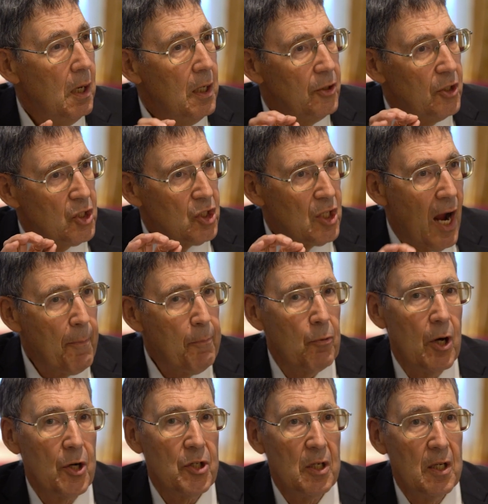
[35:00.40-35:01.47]
to stop
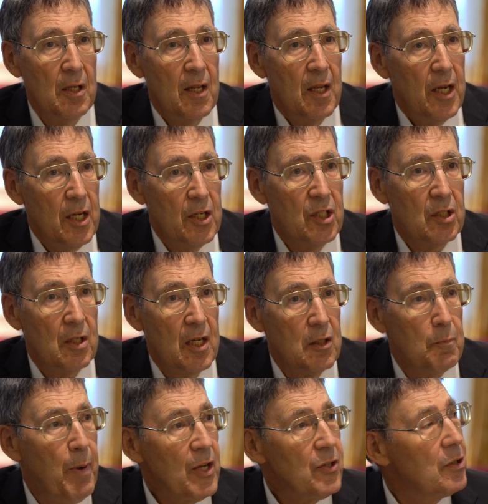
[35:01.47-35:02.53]
Russia
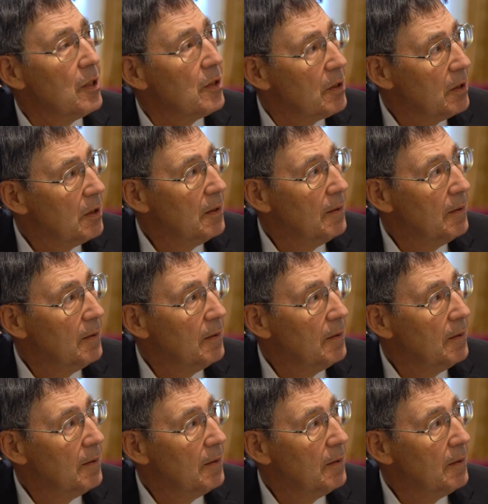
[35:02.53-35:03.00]
is Bessent.